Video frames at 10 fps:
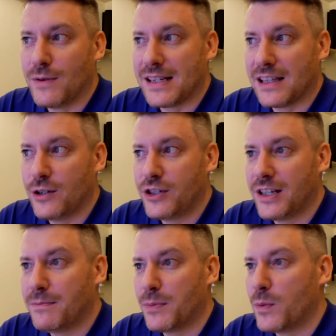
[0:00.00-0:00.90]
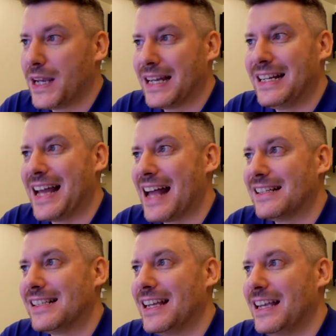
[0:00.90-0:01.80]
resolution, but we can
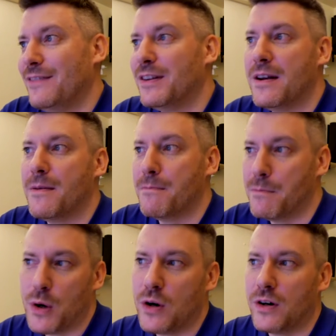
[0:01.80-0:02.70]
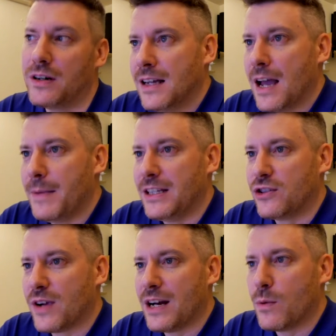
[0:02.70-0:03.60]
enhance it even more. I mean,
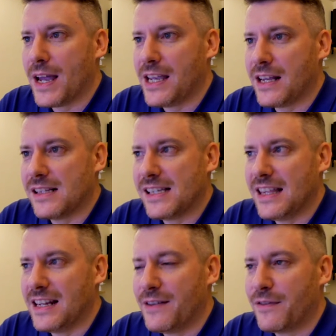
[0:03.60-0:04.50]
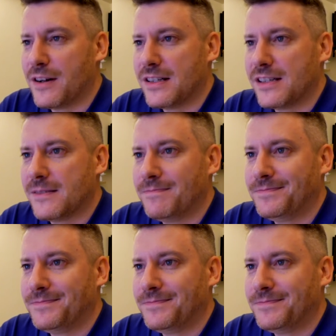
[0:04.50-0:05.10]
straight away you can see the difference.